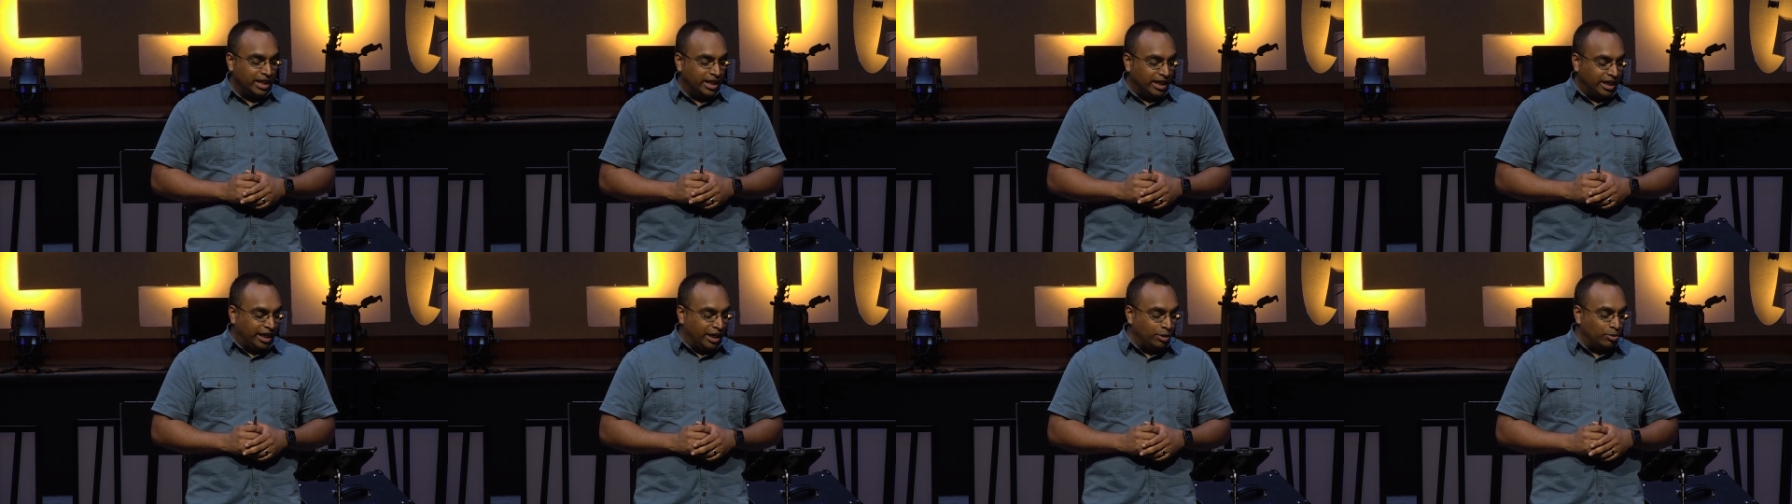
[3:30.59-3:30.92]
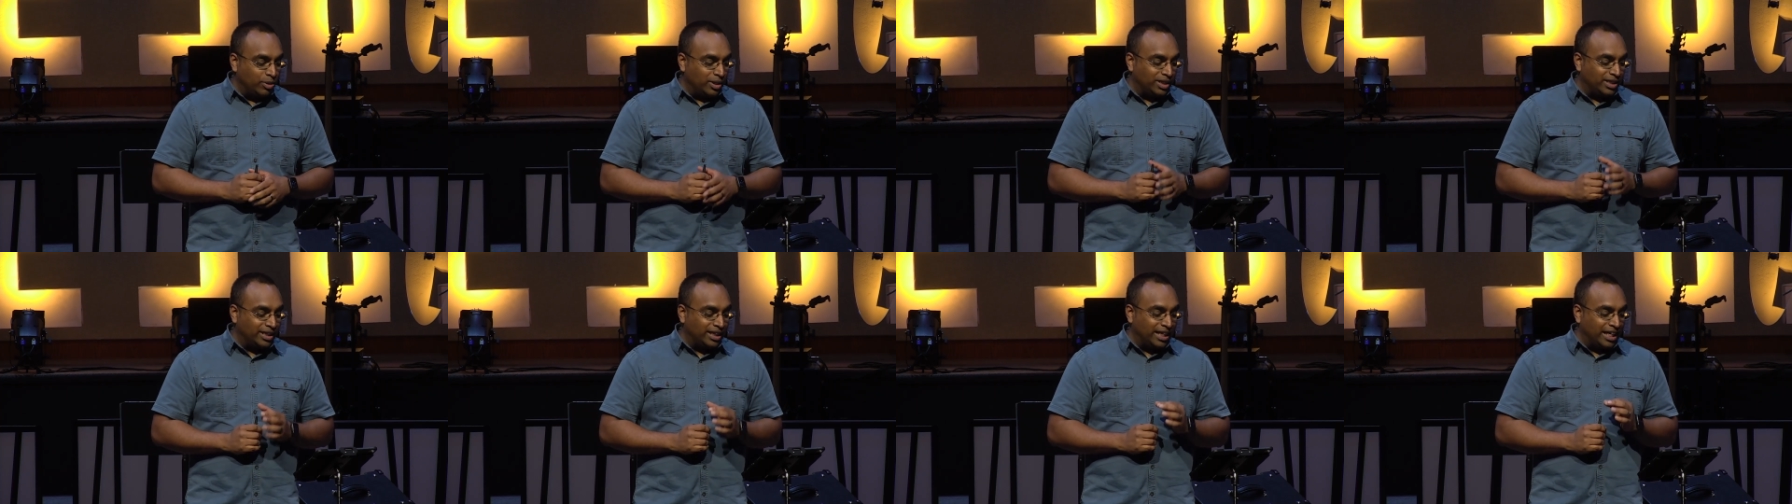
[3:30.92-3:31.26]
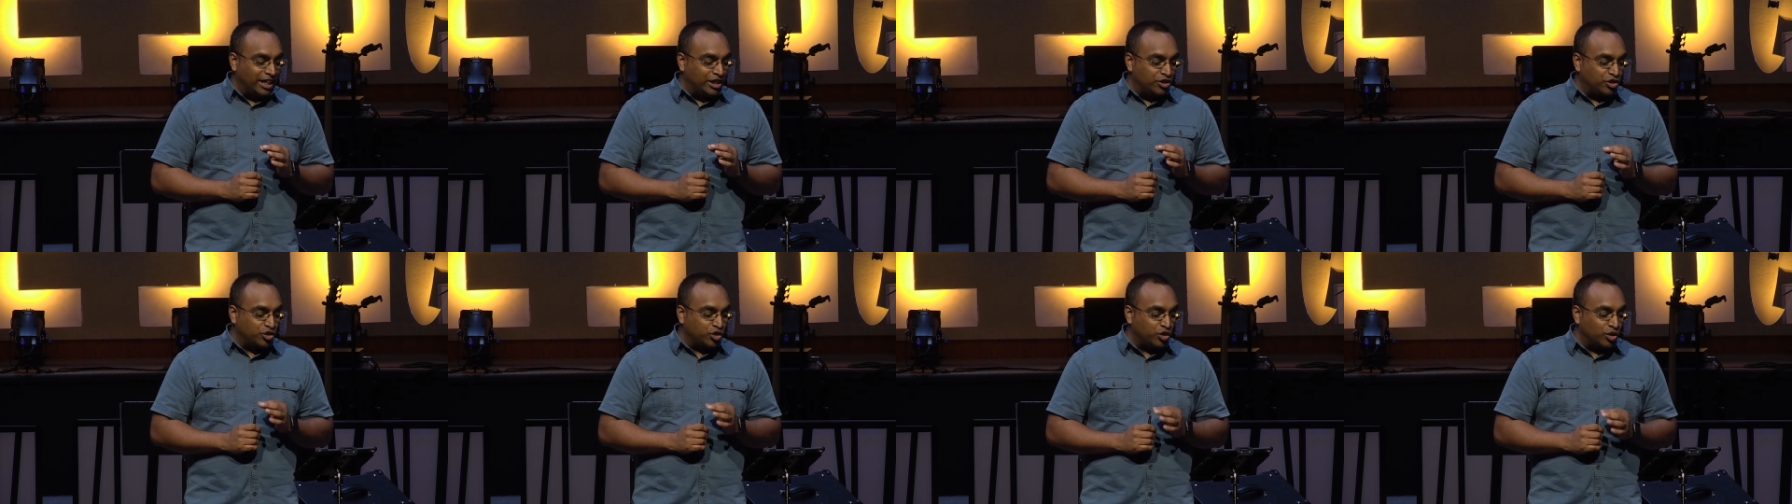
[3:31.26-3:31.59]
He was the
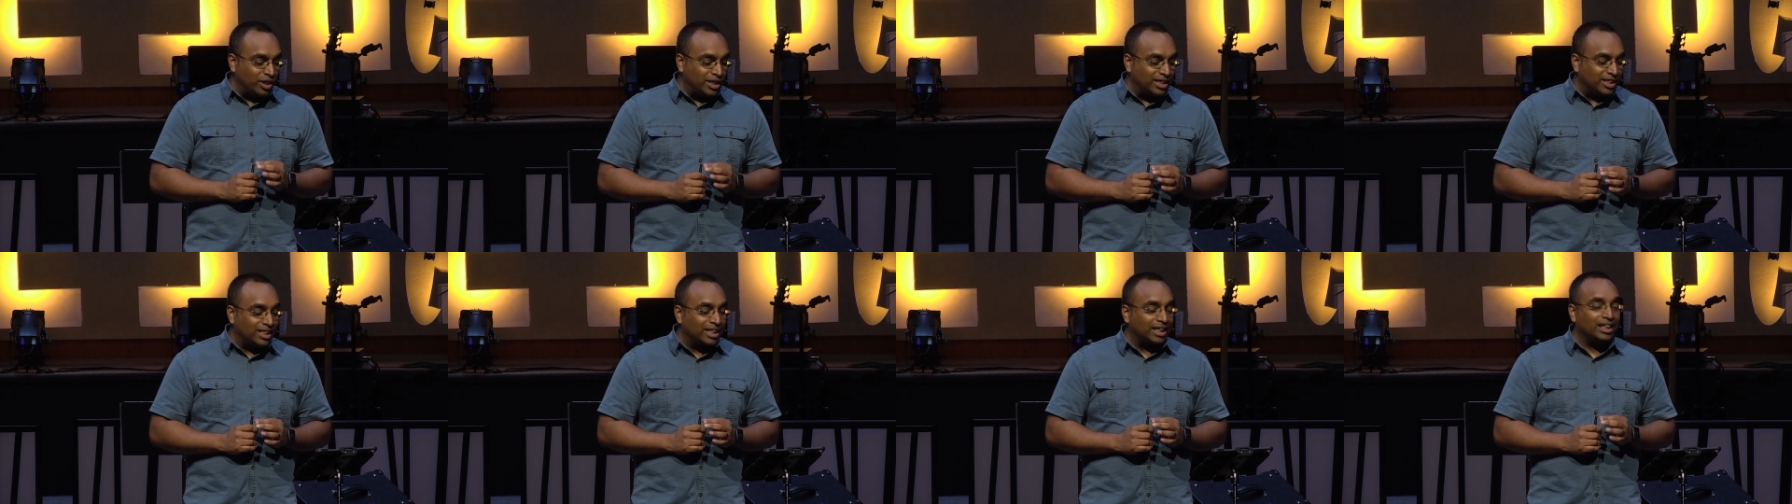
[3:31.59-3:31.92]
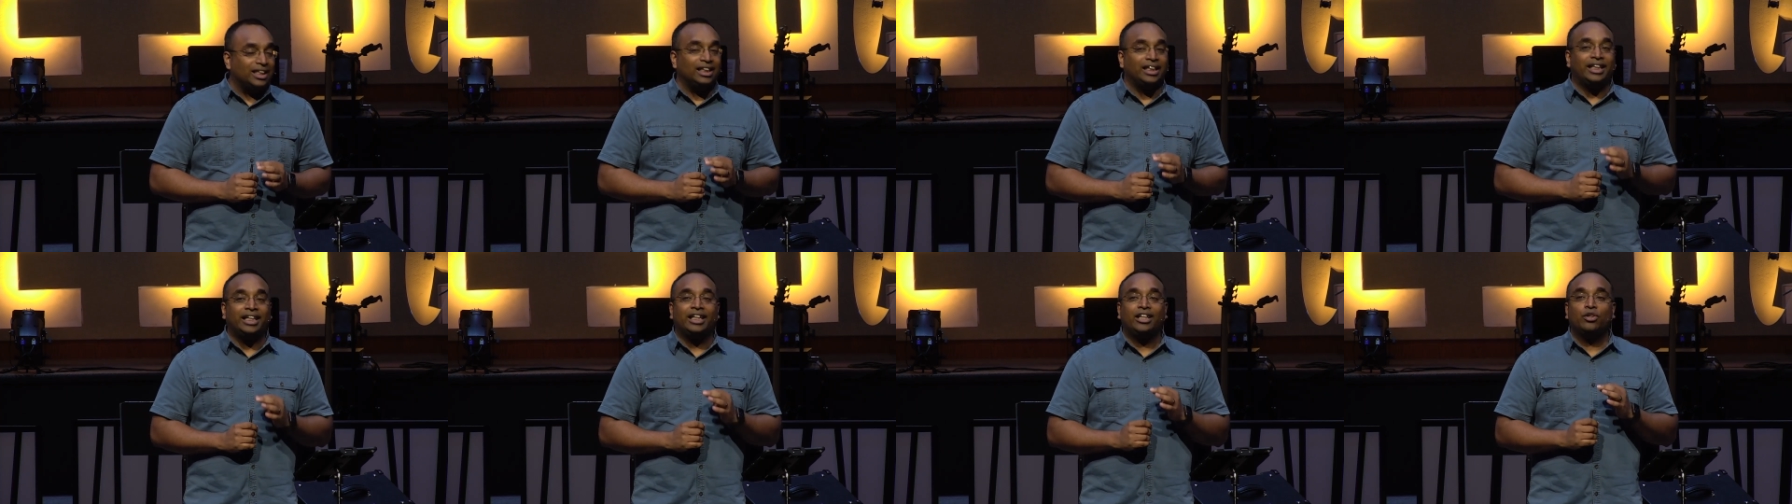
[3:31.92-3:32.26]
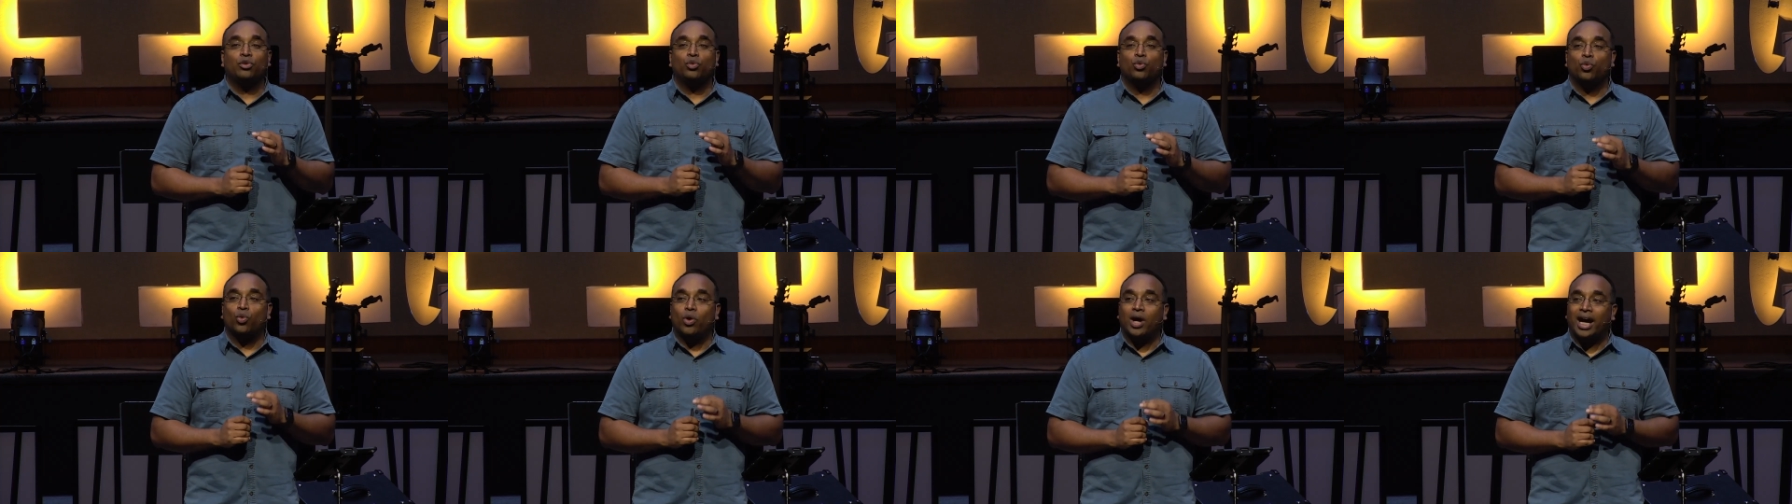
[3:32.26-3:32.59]
intrinsically
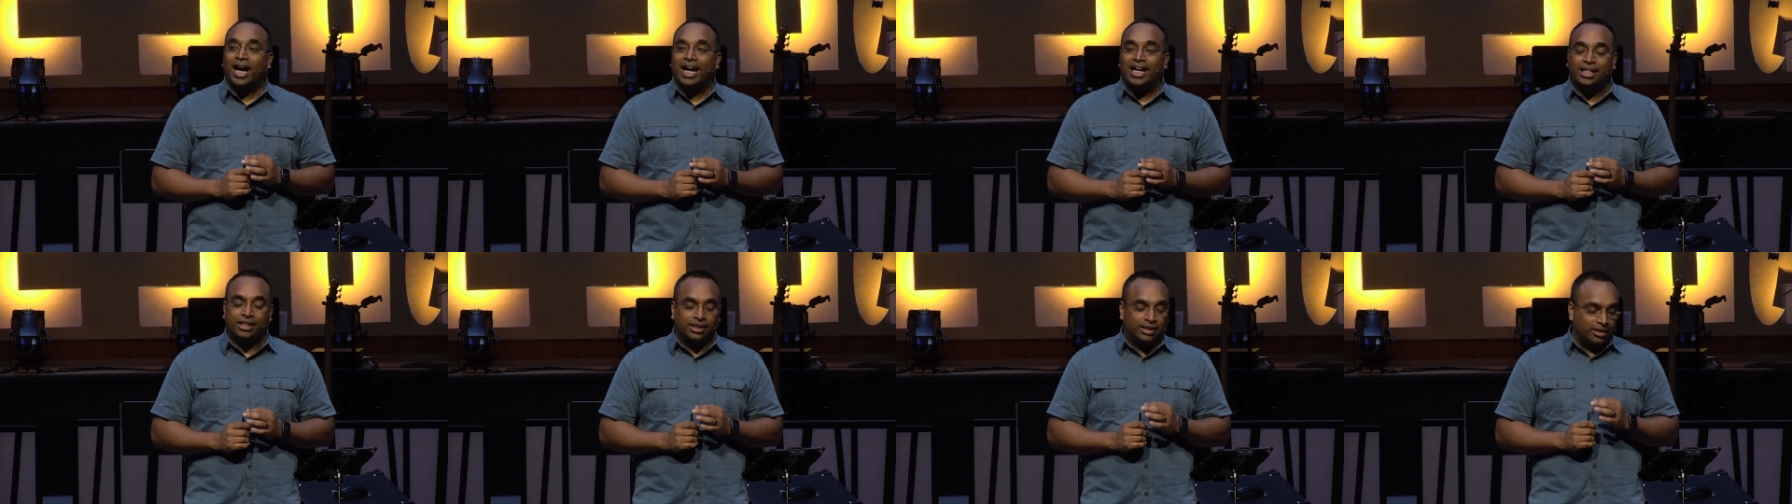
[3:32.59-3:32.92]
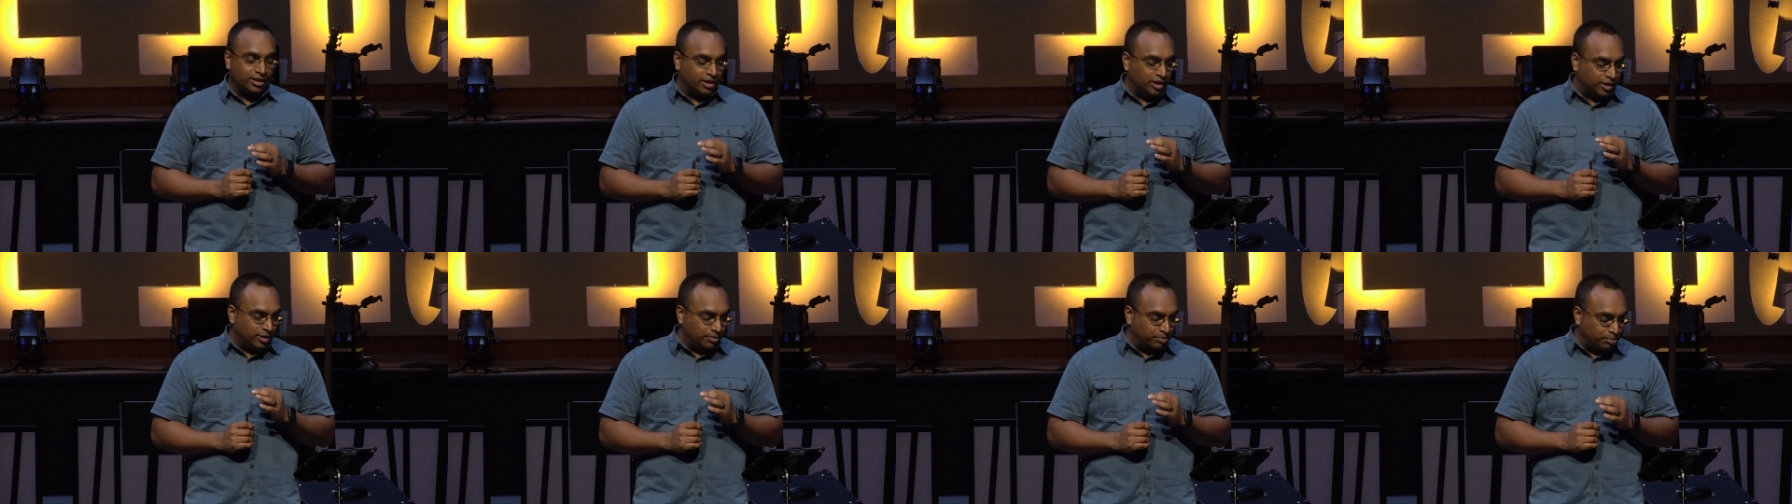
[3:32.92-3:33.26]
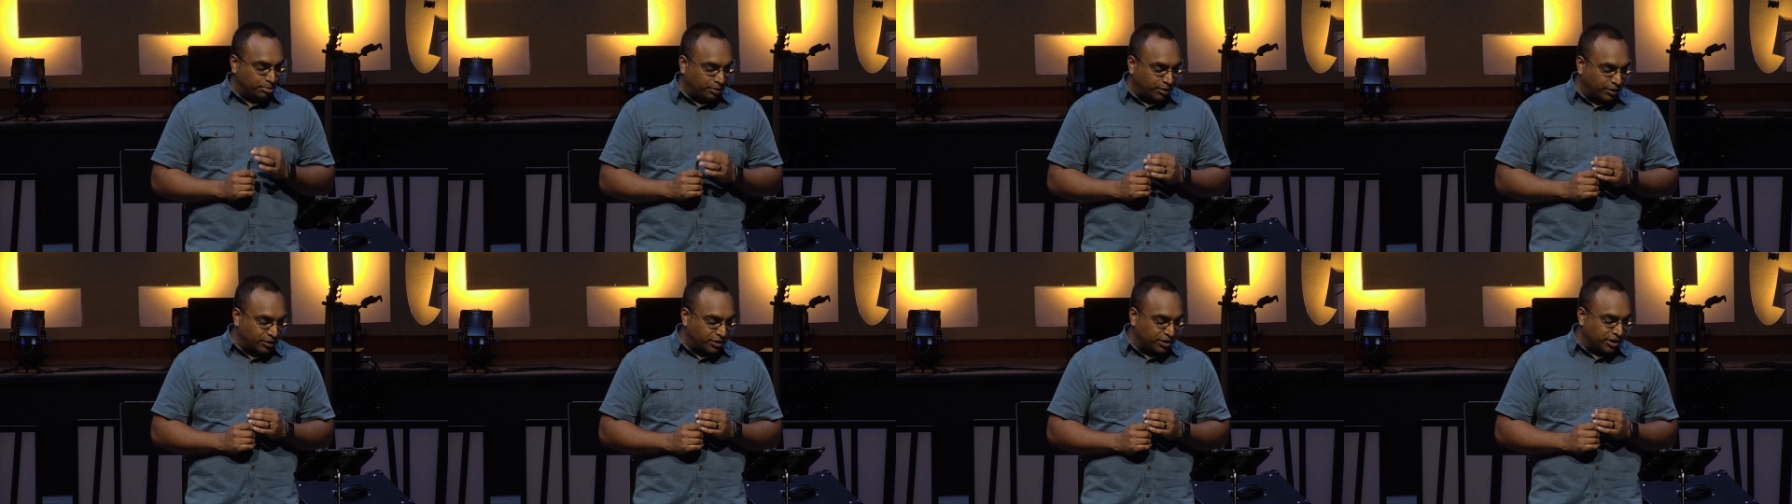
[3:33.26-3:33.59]
wisest
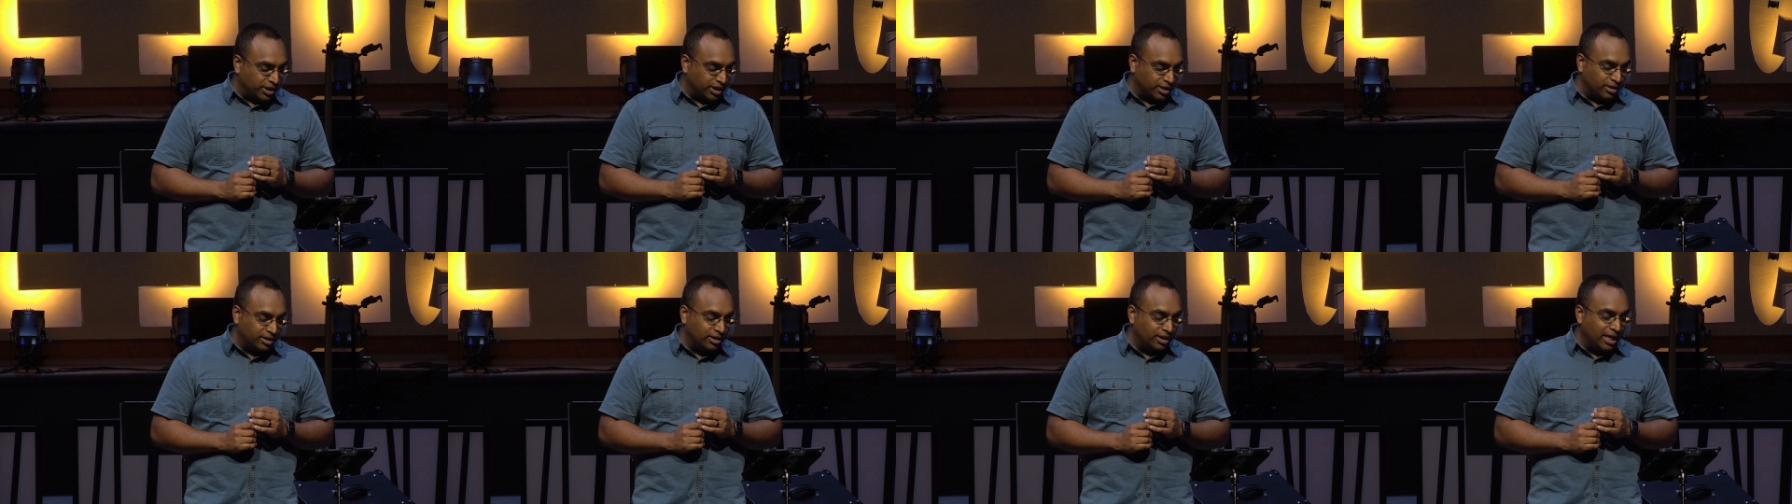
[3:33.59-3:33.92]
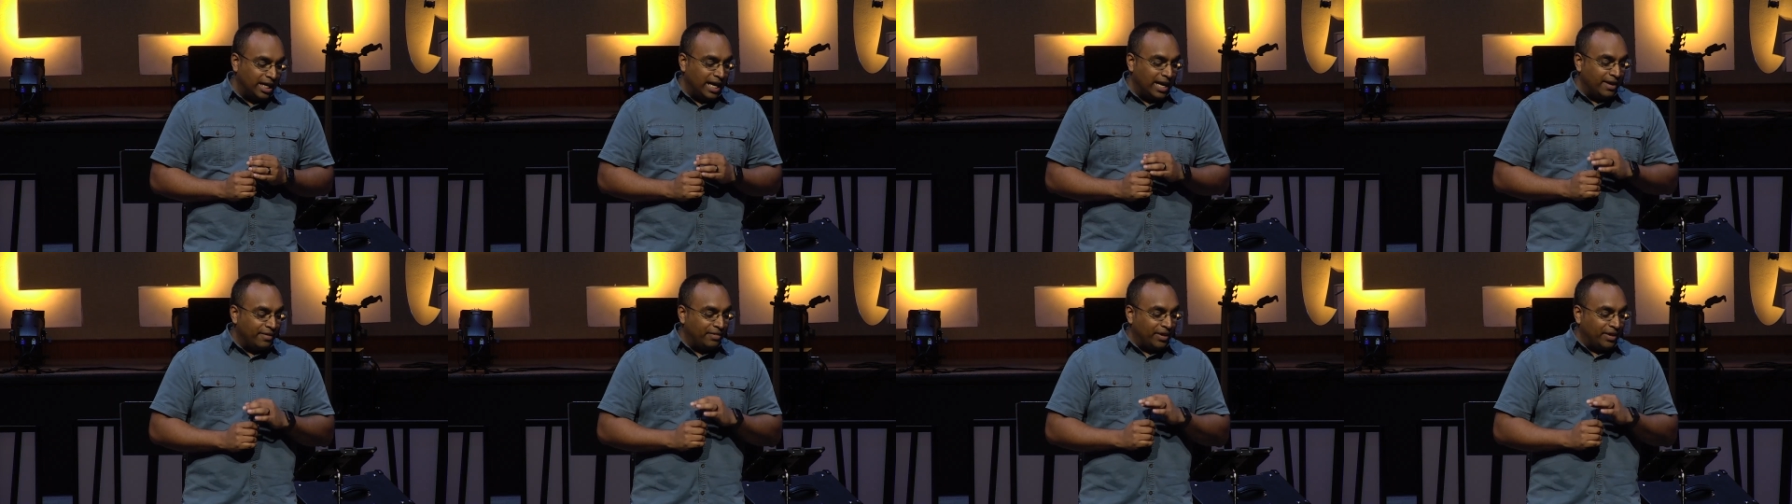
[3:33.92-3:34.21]
person